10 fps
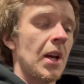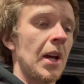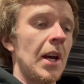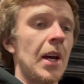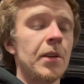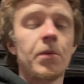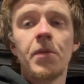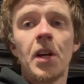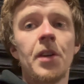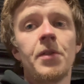And we've a
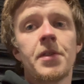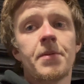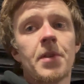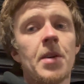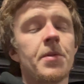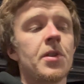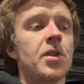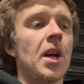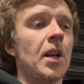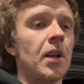lot of new subscribers to the
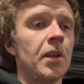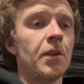channel.